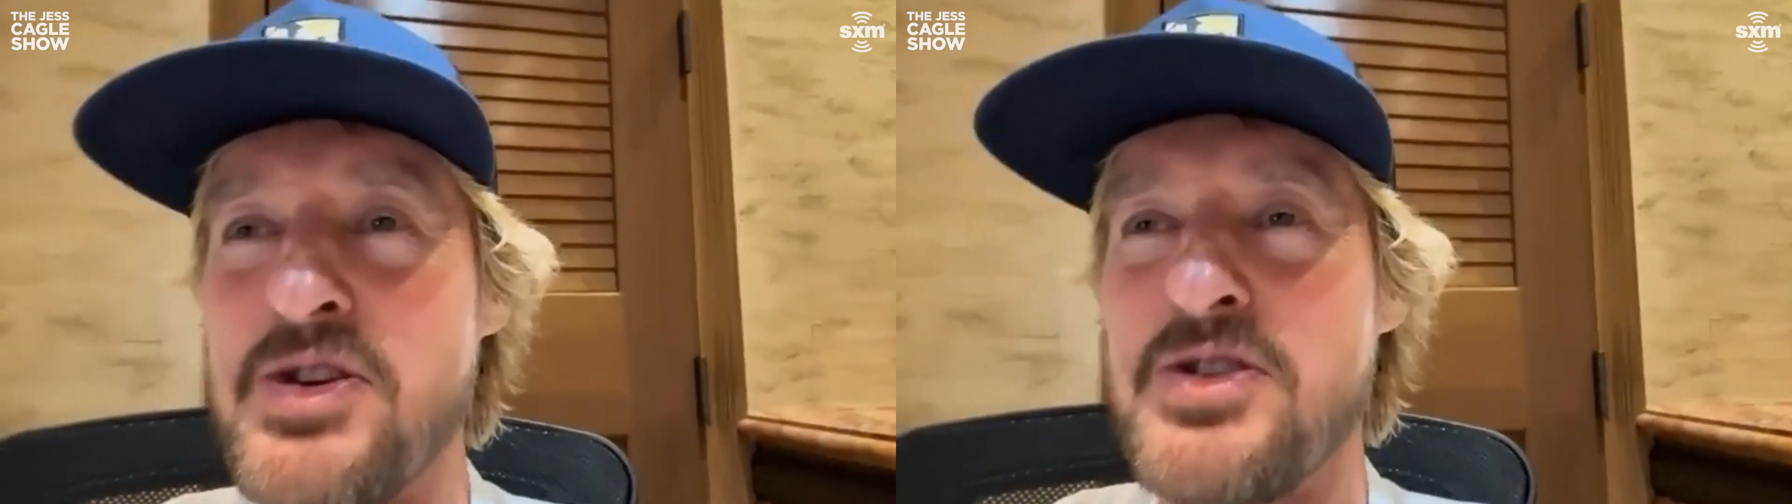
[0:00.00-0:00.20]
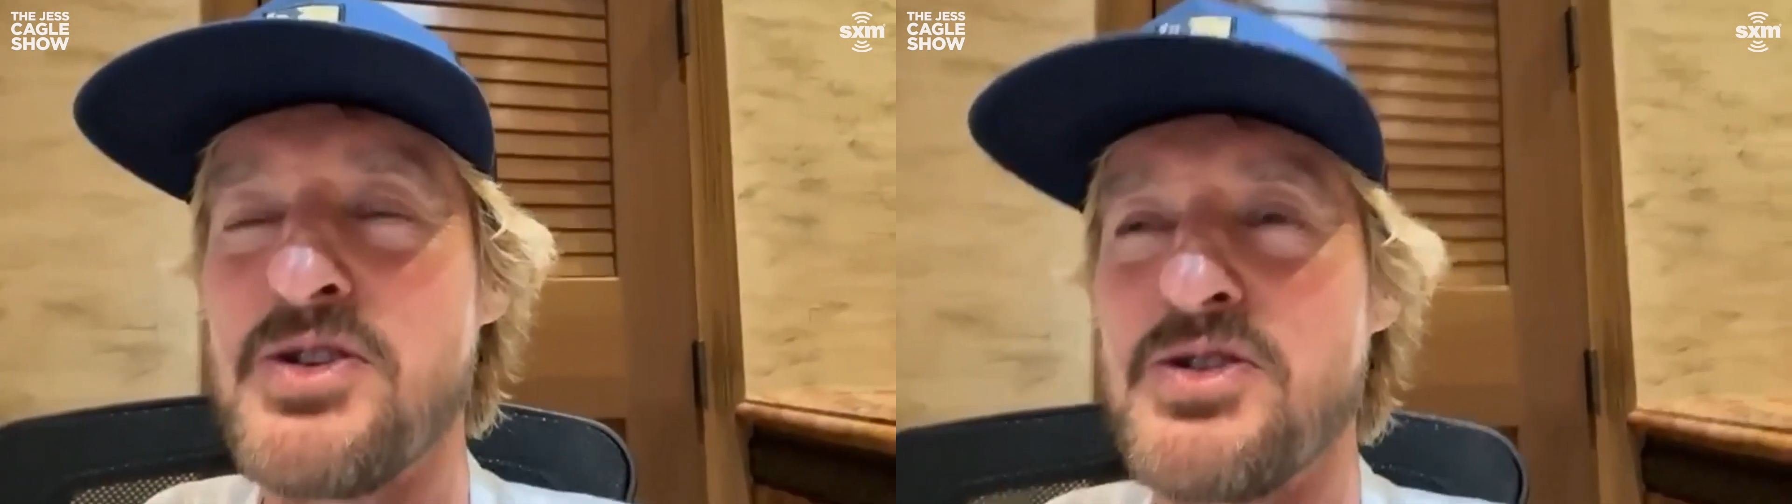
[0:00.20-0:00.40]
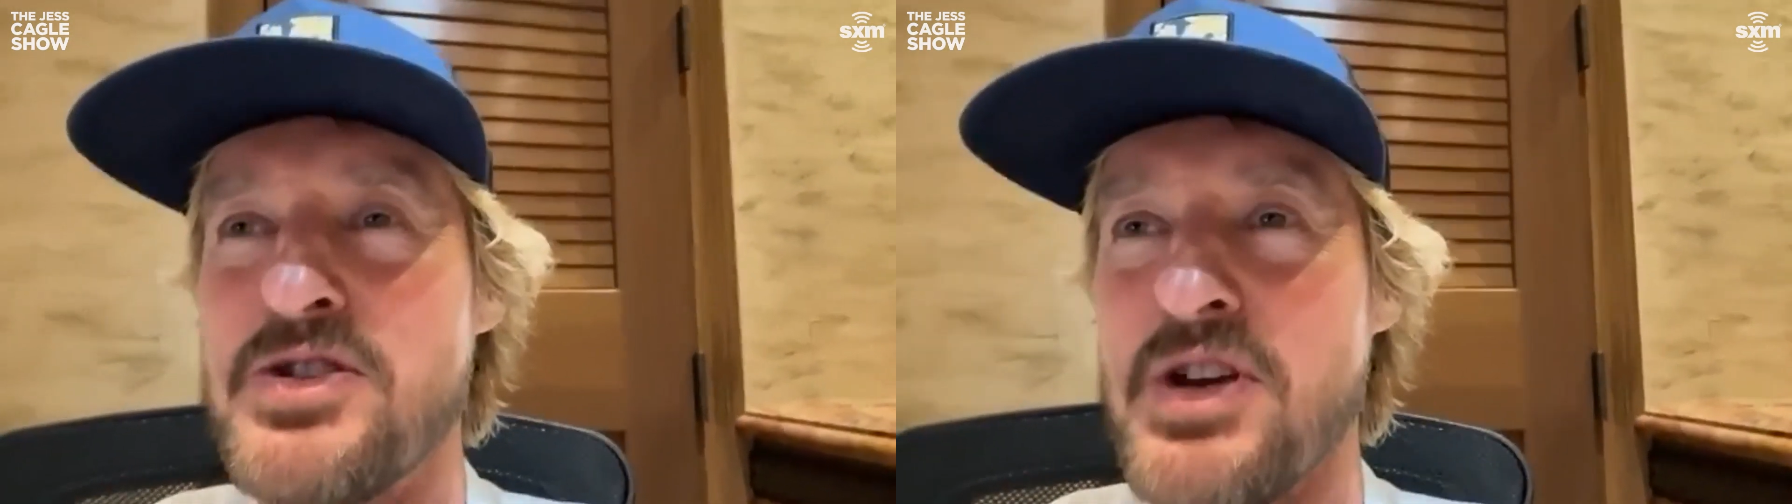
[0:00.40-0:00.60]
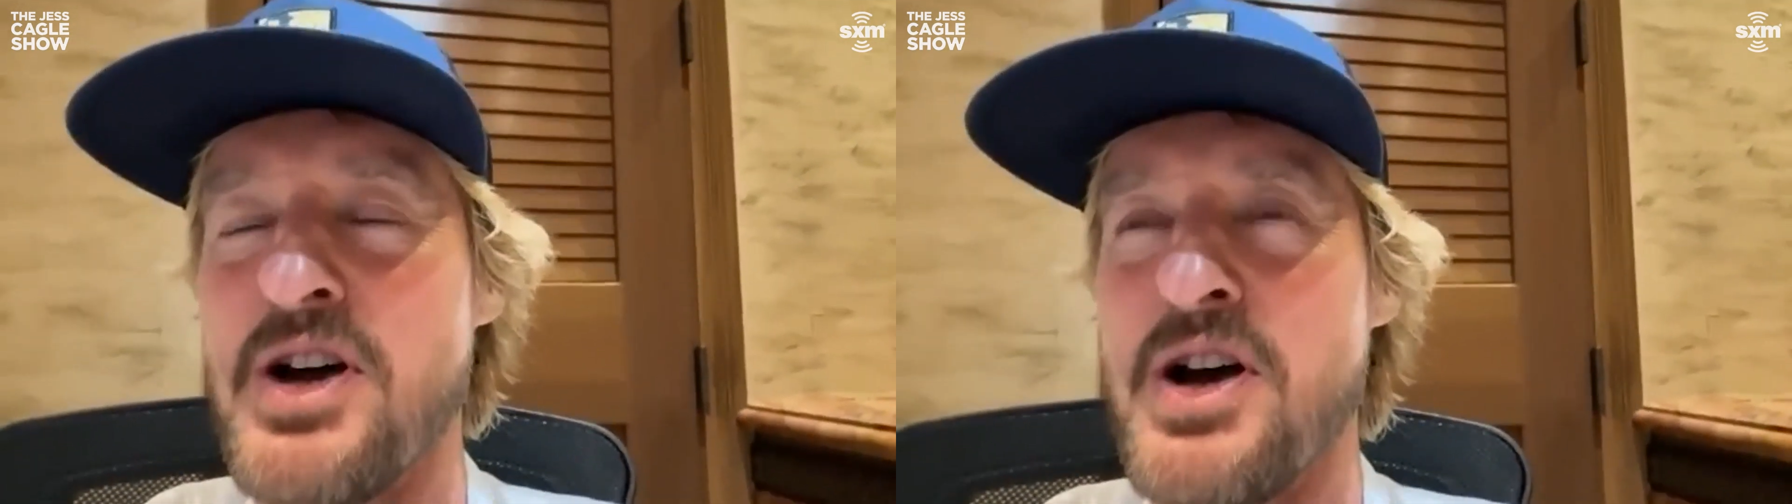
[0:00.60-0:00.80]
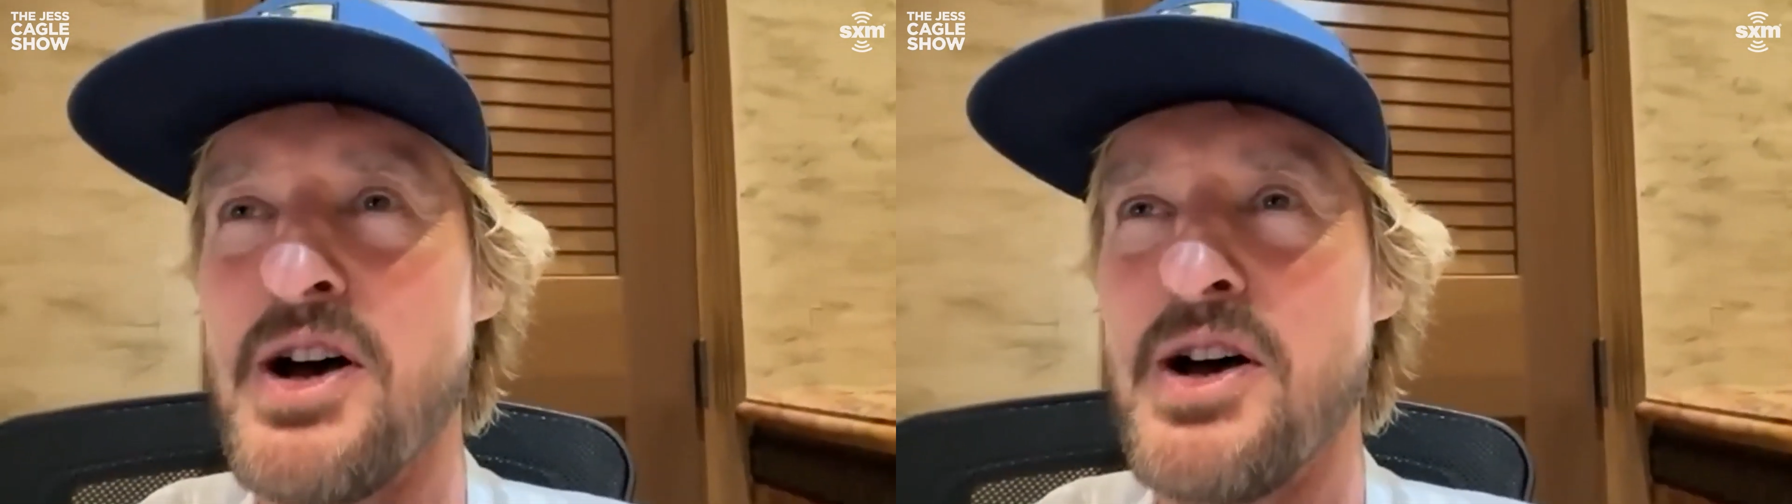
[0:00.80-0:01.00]
This is
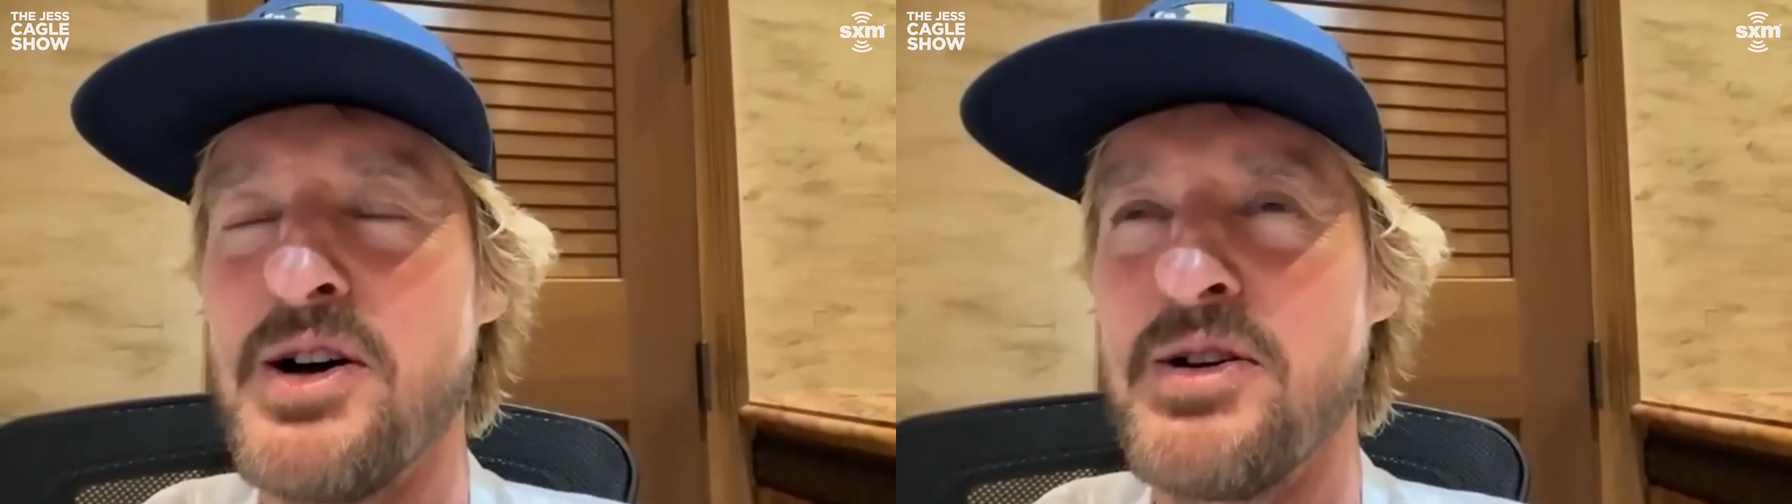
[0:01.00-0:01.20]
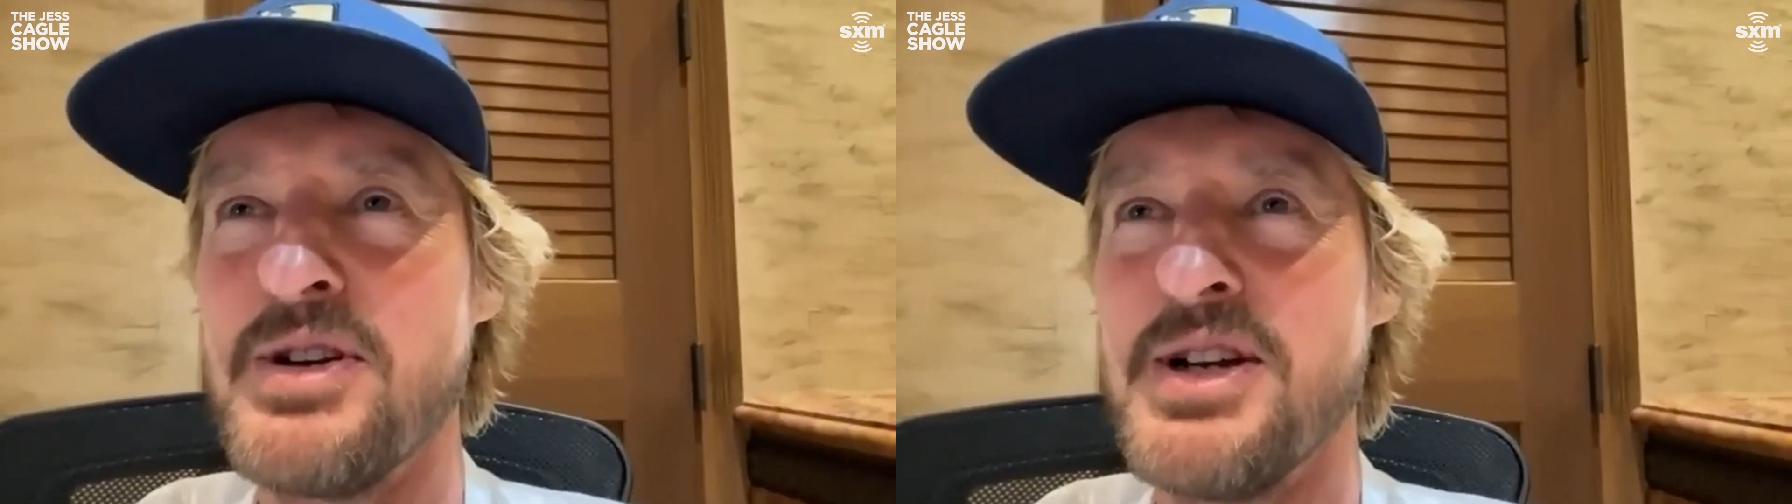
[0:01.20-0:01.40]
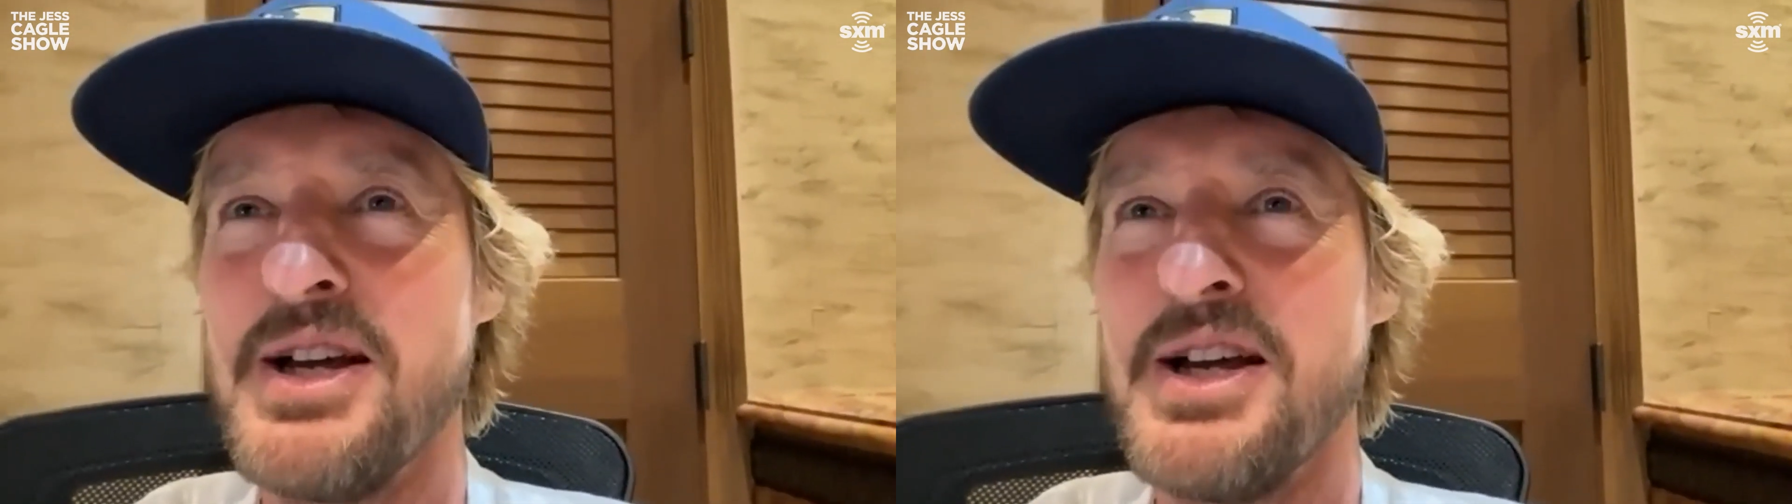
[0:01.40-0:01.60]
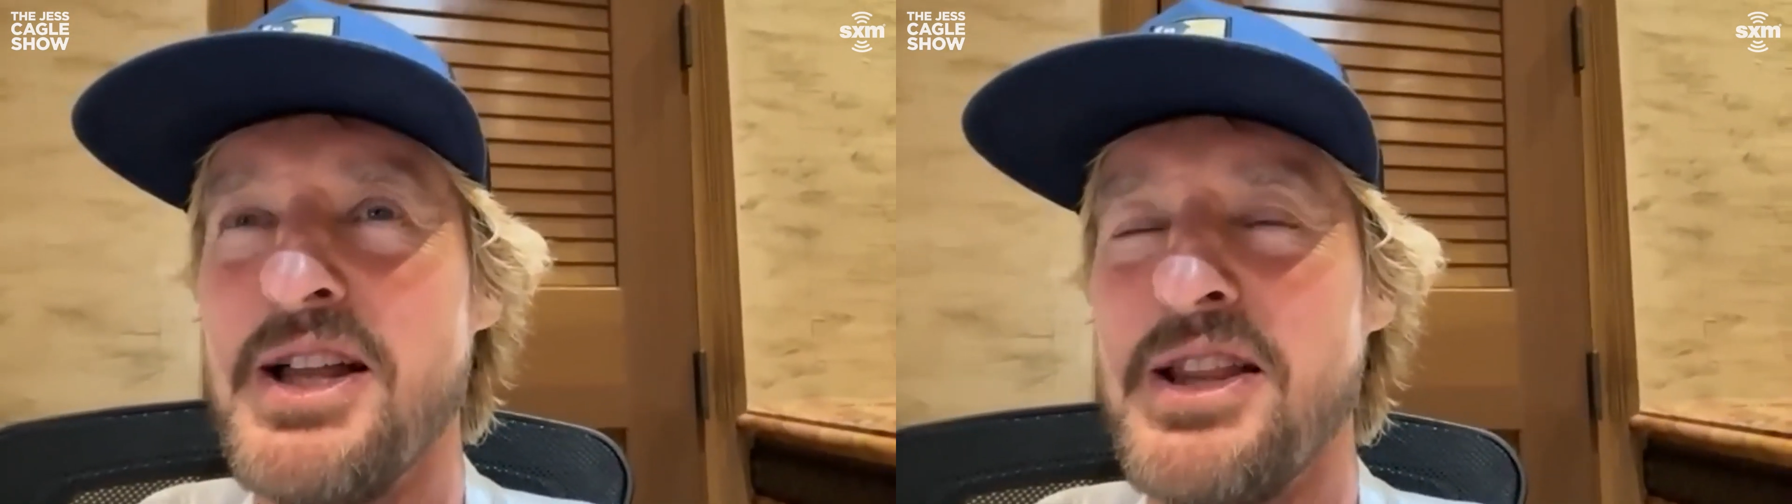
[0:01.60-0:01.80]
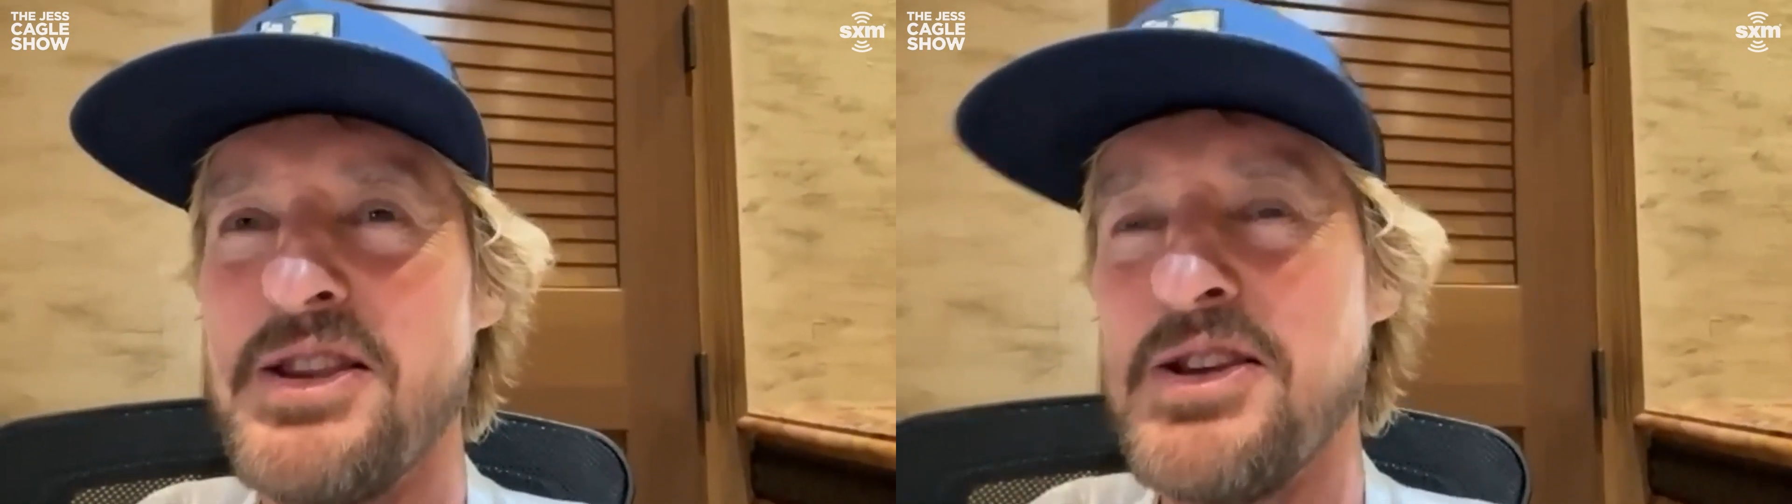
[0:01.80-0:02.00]
uh,
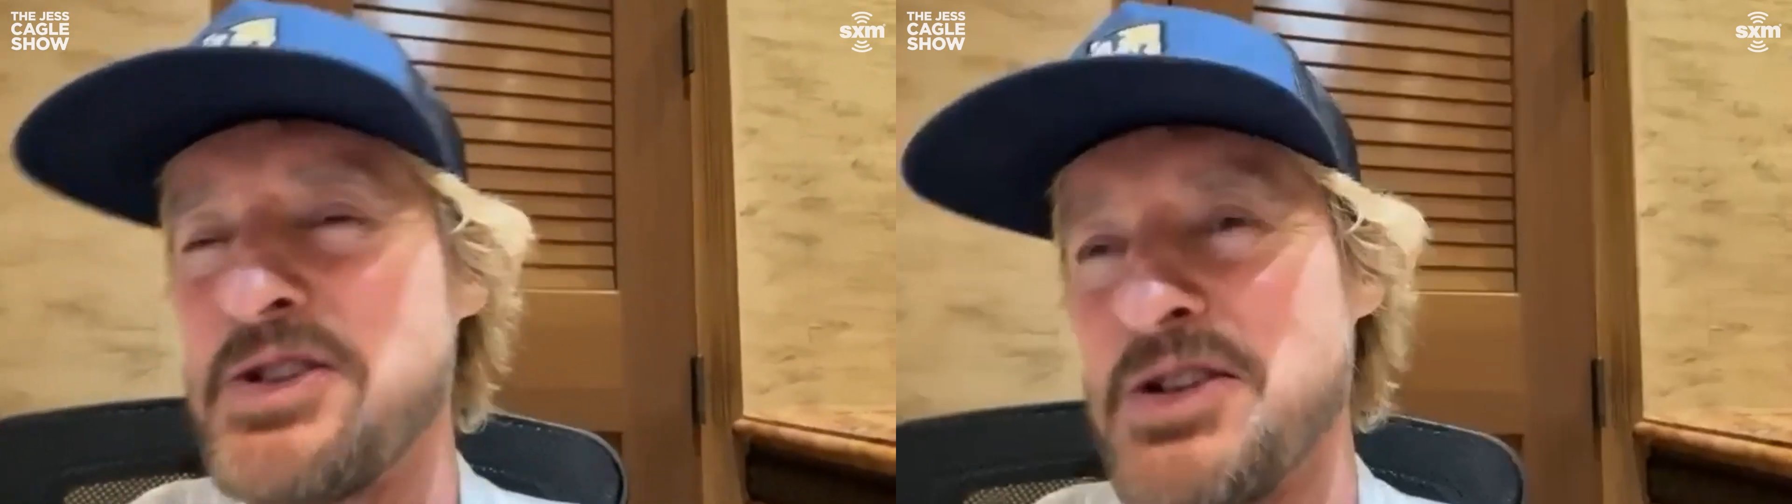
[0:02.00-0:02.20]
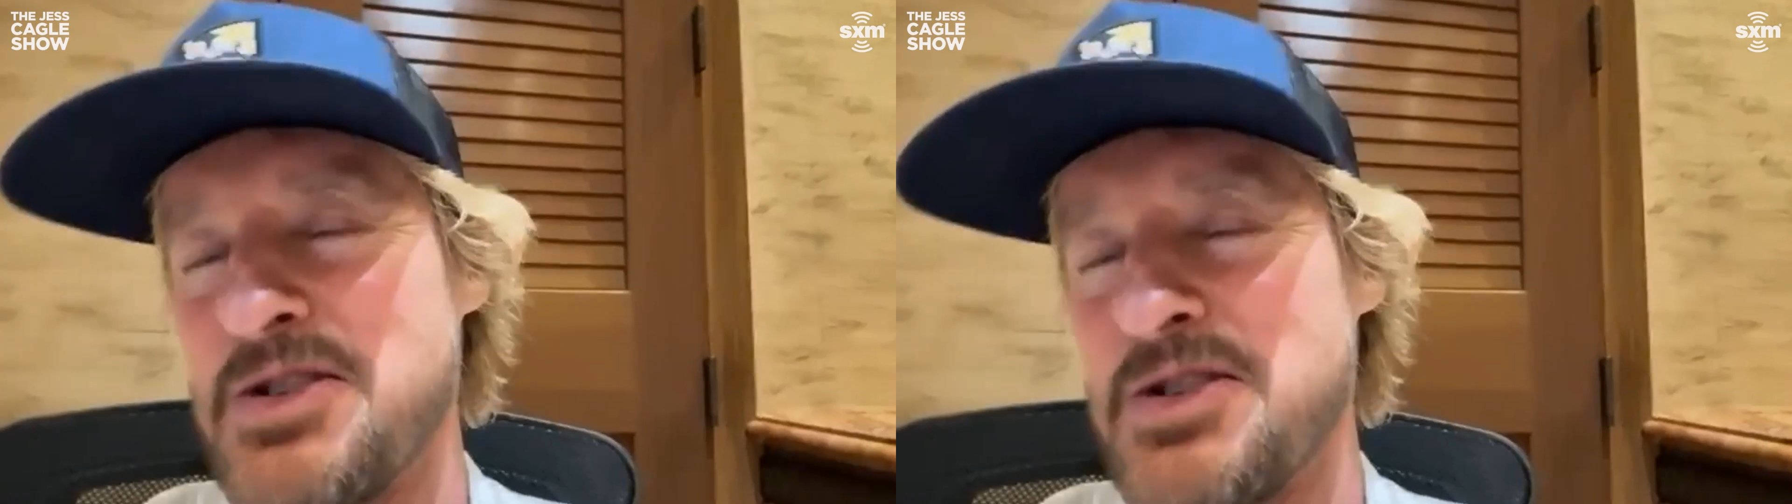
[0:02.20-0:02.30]
this